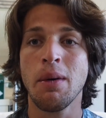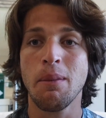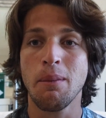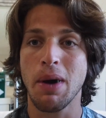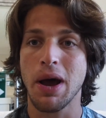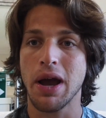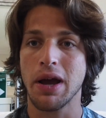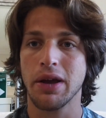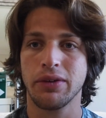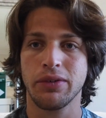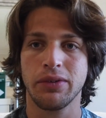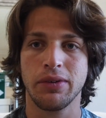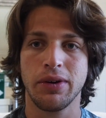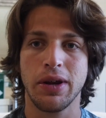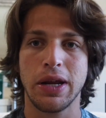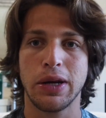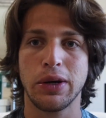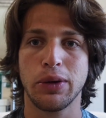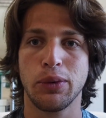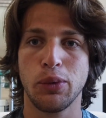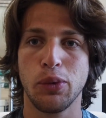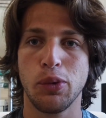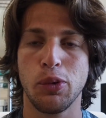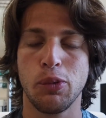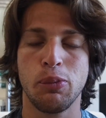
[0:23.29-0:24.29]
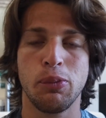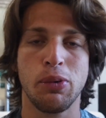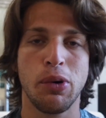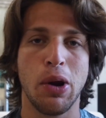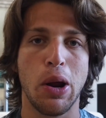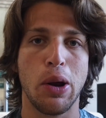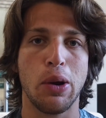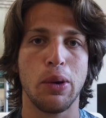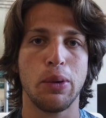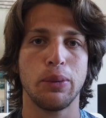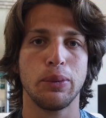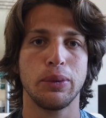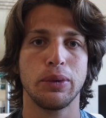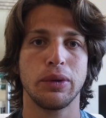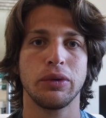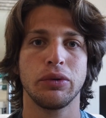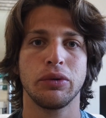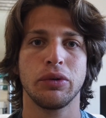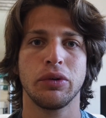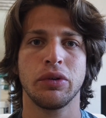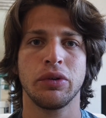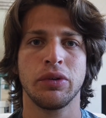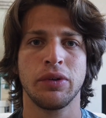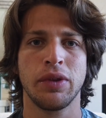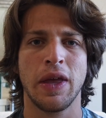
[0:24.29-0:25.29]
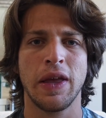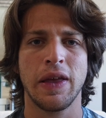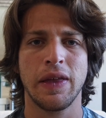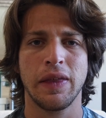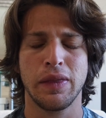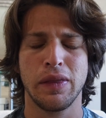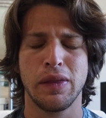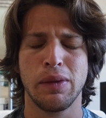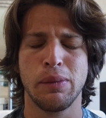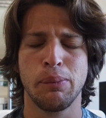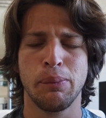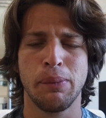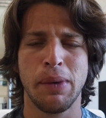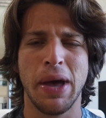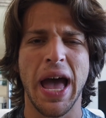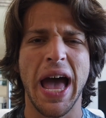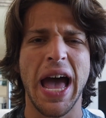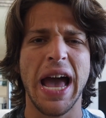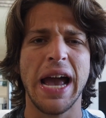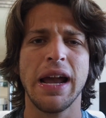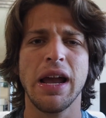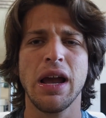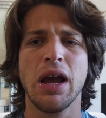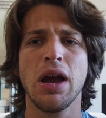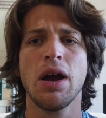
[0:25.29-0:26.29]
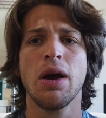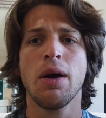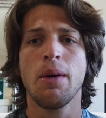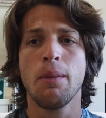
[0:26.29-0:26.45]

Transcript: my trainer will probably just take them back.